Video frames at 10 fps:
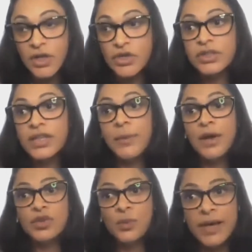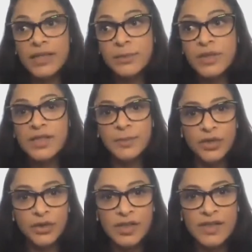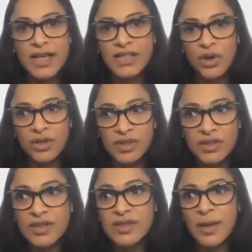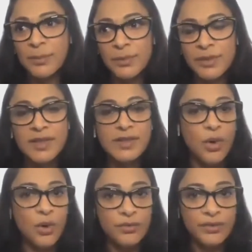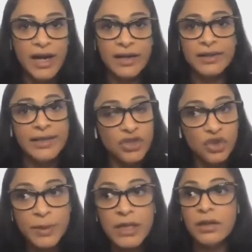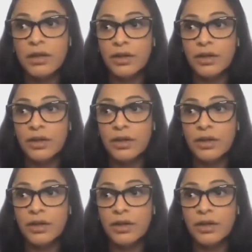So the amounts of vitamins, minerals, antioxidants, supplements, all of that needs to be,